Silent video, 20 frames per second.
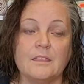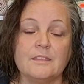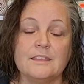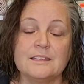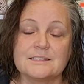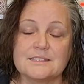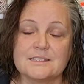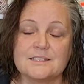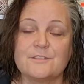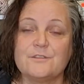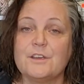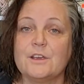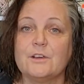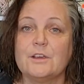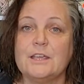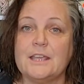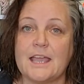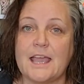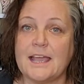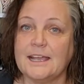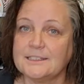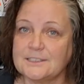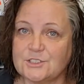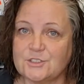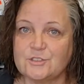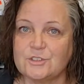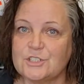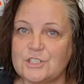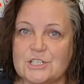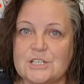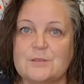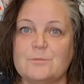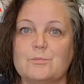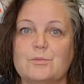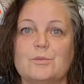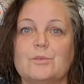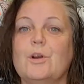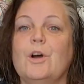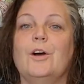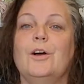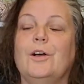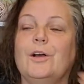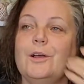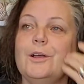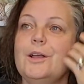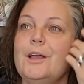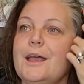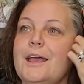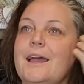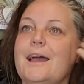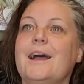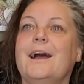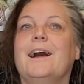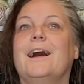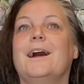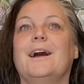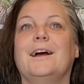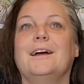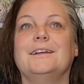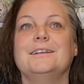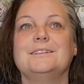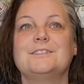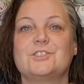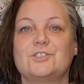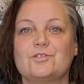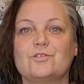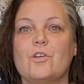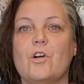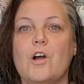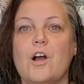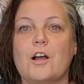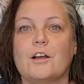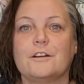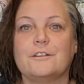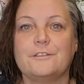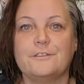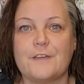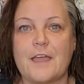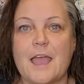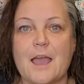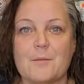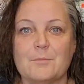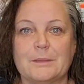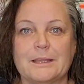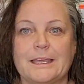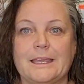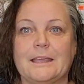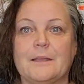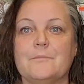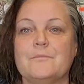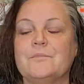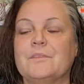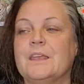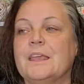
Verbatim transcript: This is a very estrogen strong family.